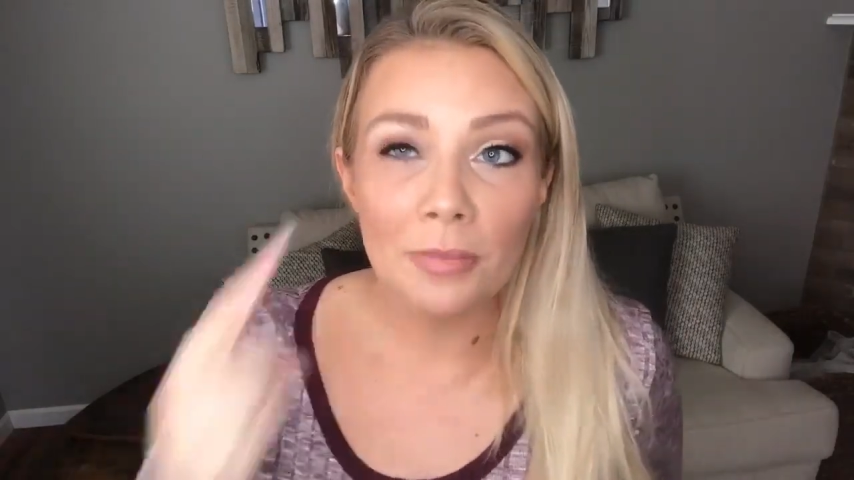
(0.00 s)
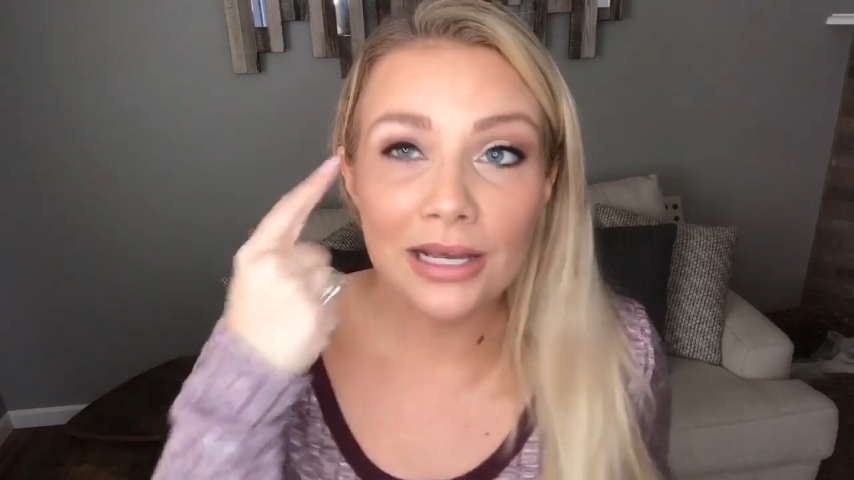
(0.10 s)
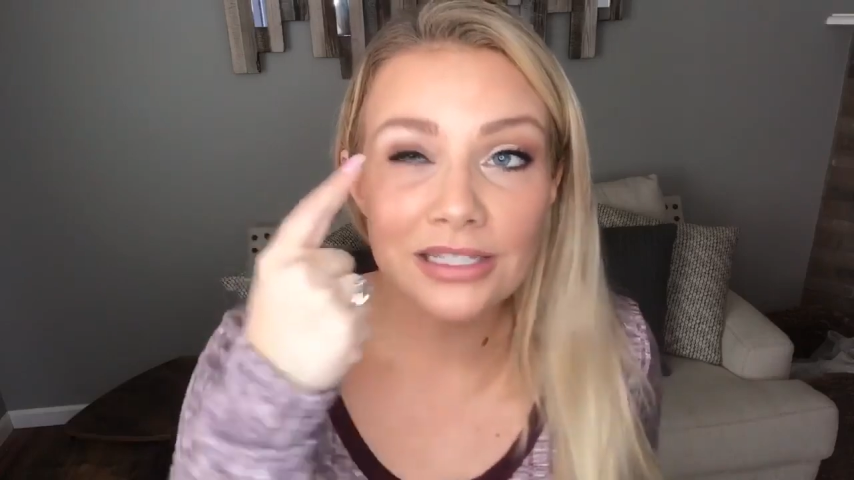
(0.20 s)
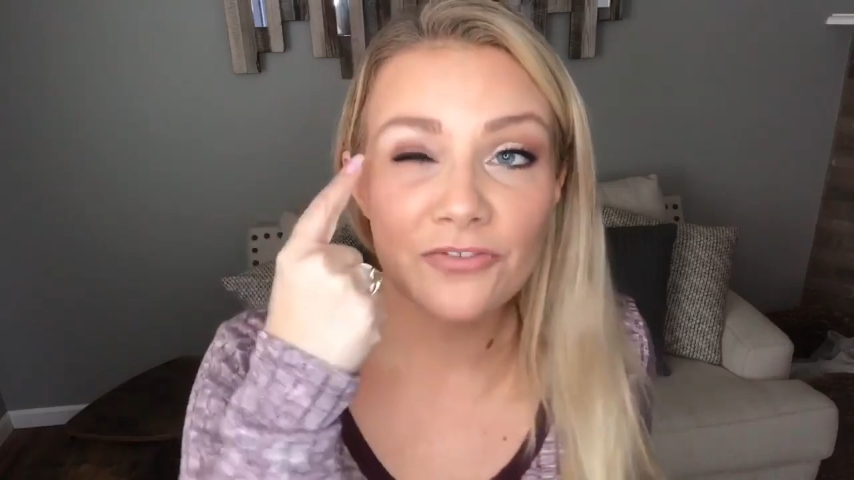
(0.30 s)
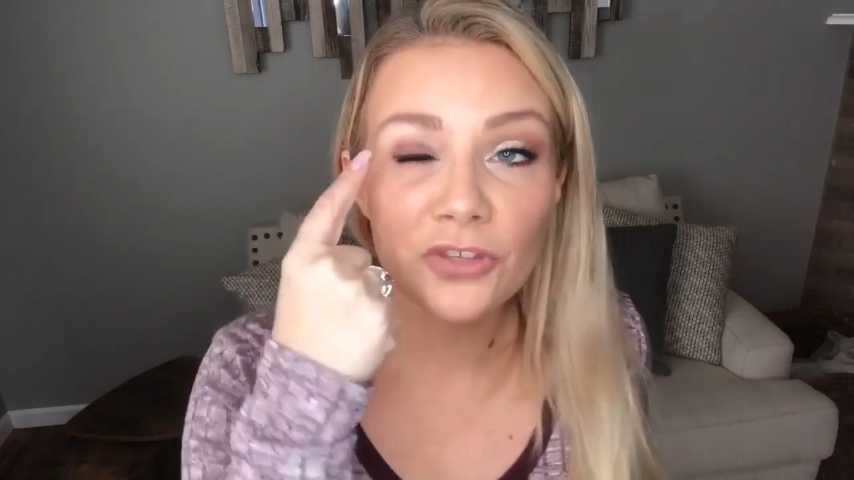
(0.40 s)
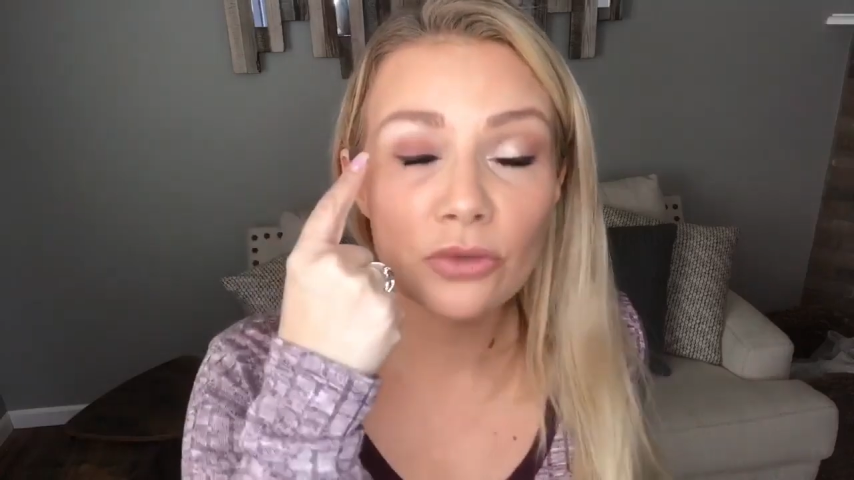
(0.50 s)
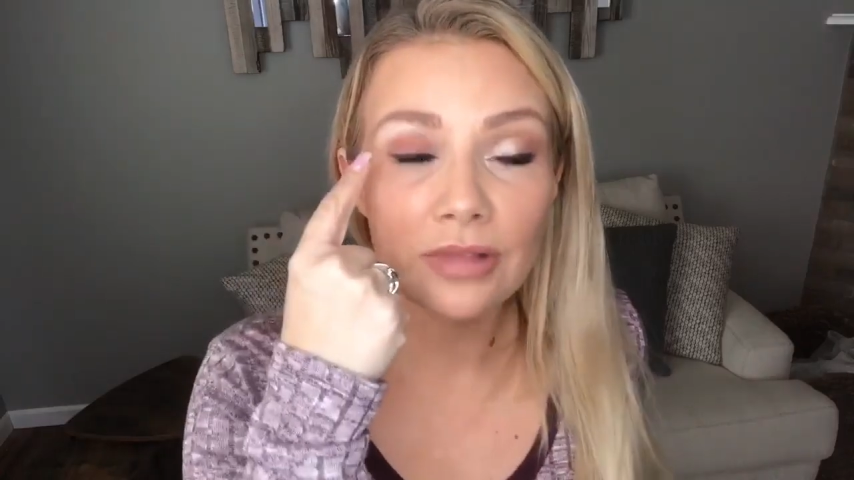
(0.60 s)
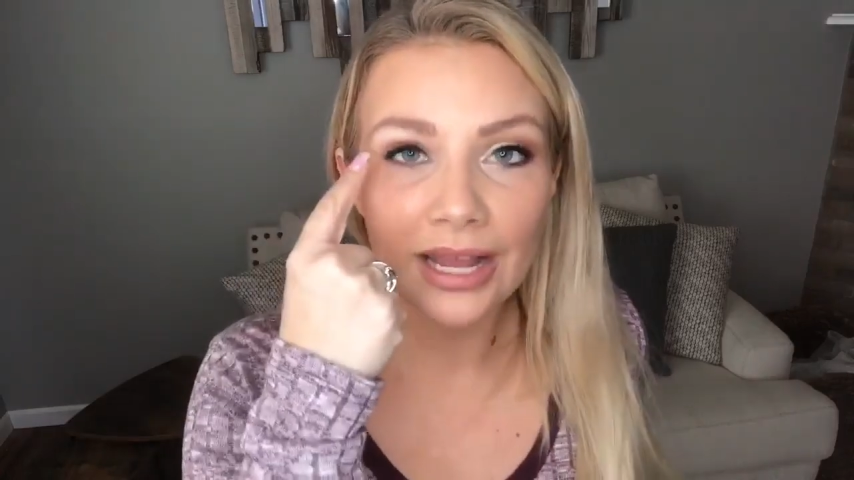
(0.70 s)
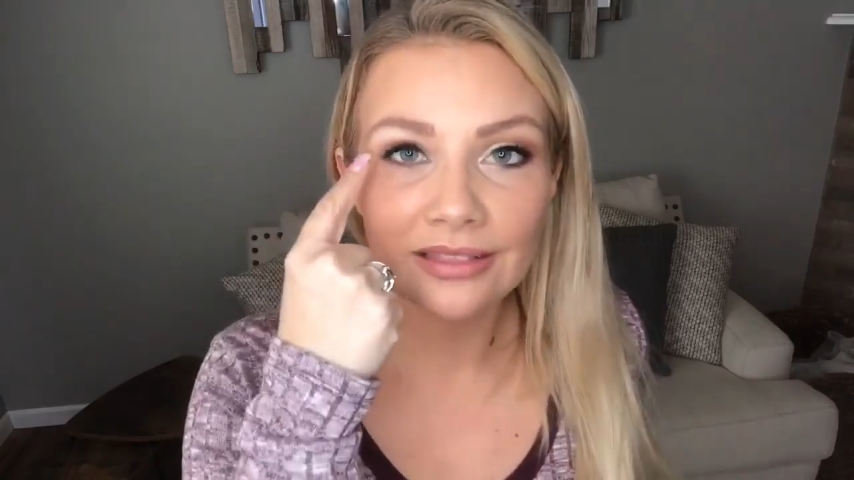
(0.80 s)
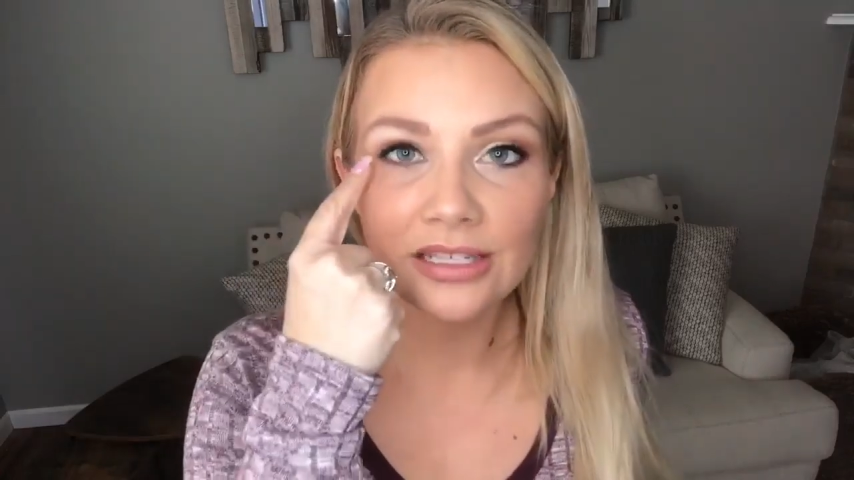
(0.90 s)
because if you
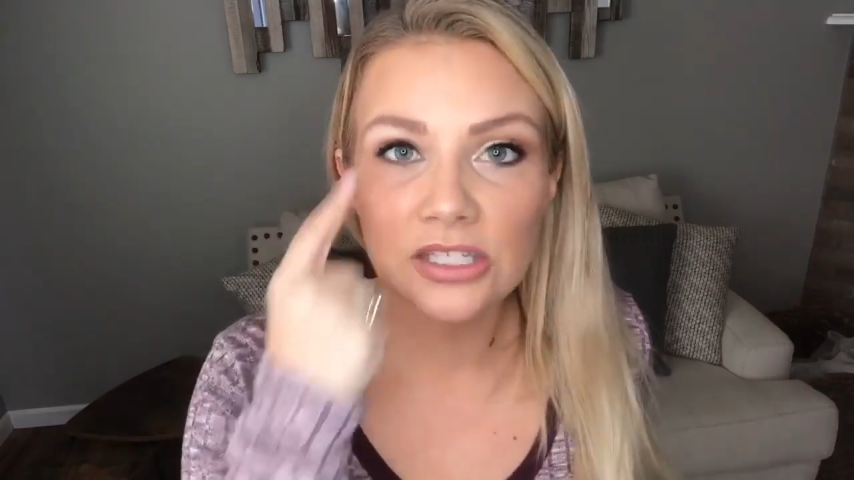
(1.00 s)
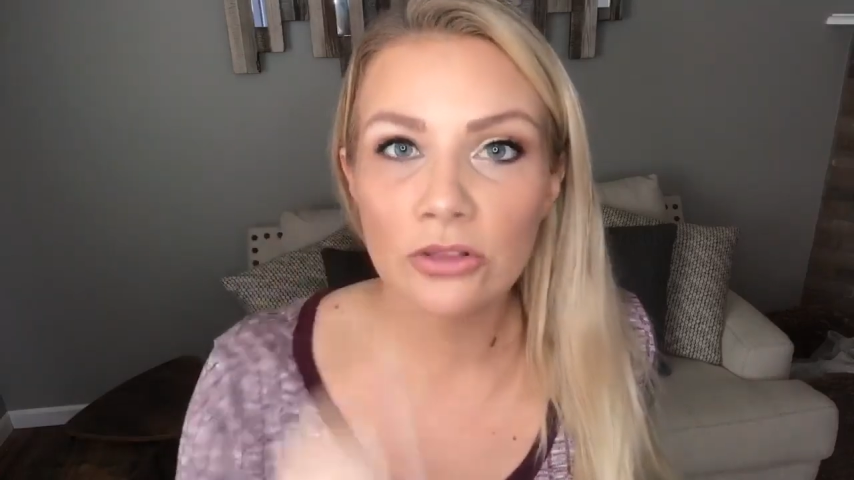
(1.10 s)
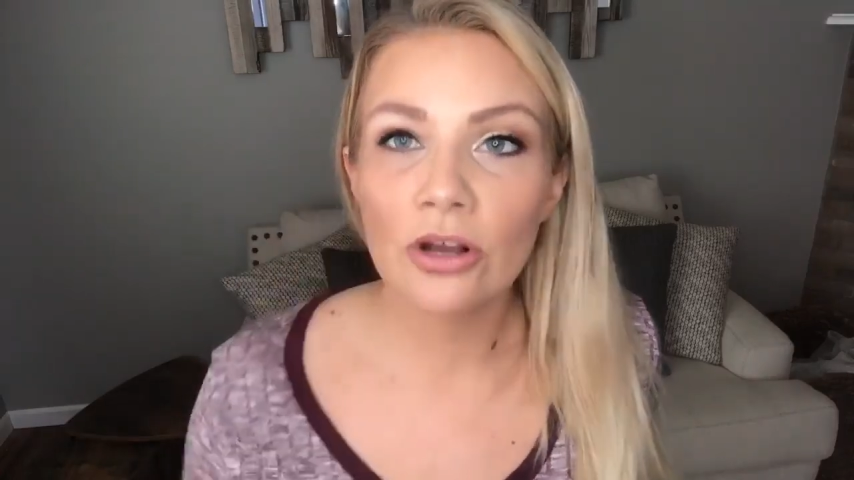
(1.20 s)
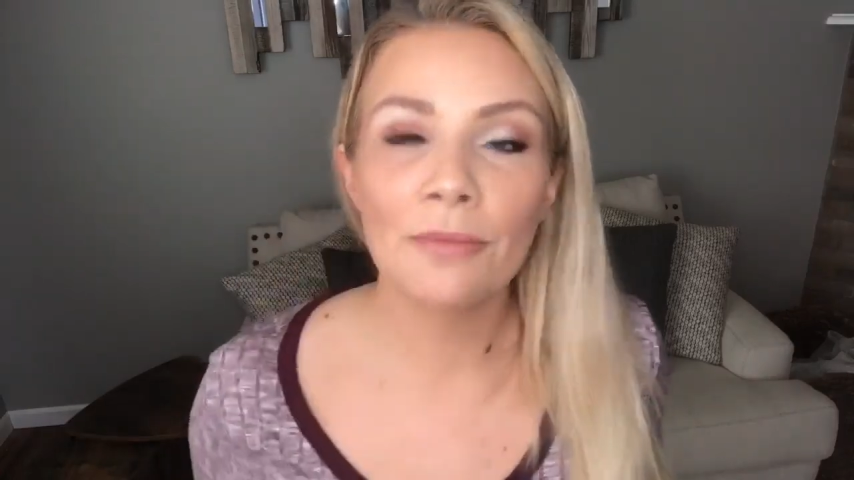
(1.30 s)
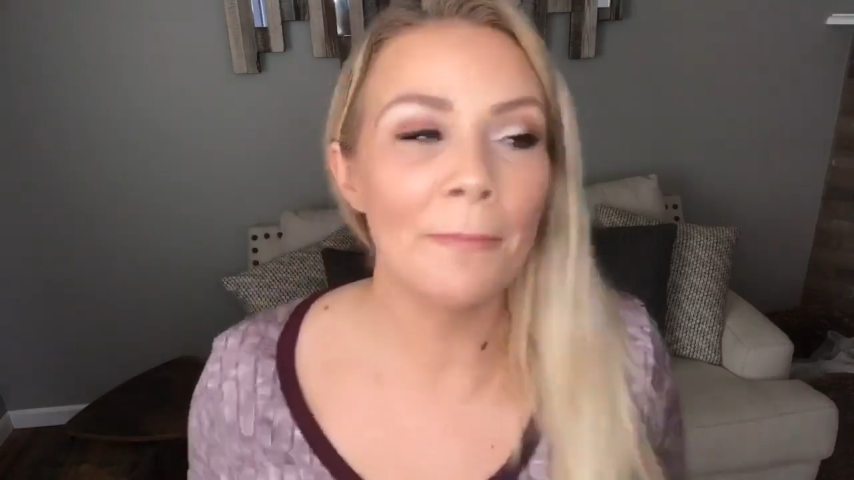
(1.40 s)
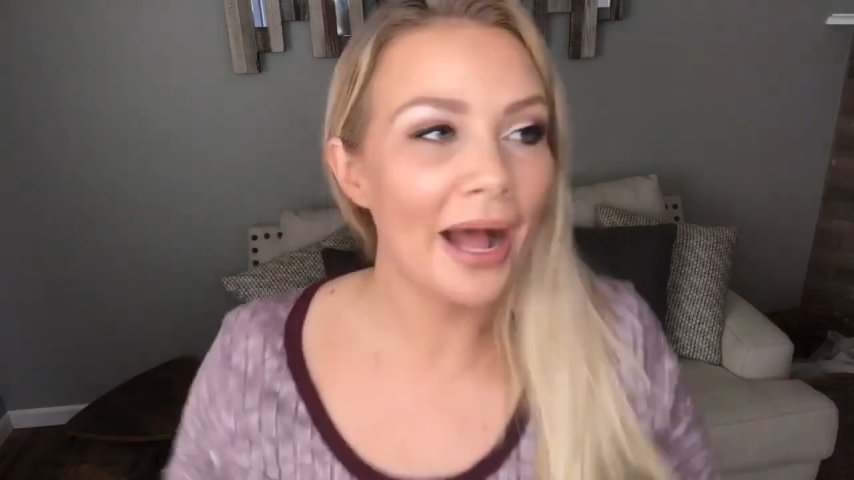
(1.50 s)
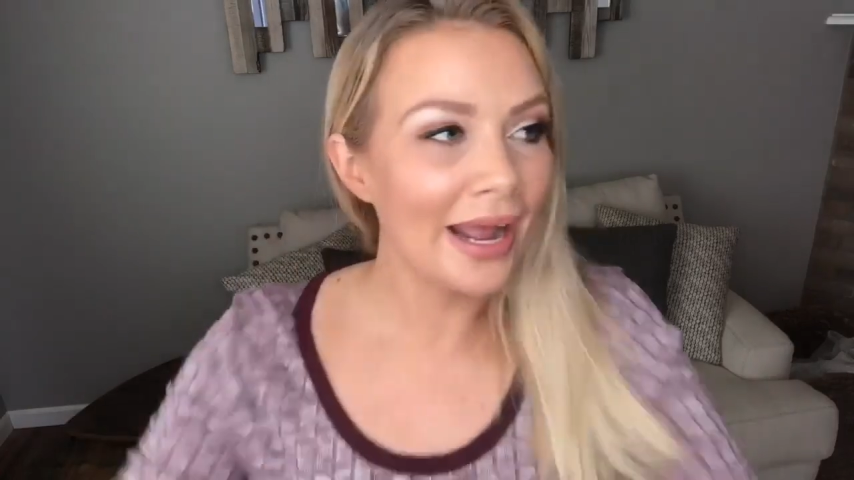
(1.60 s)
like this look,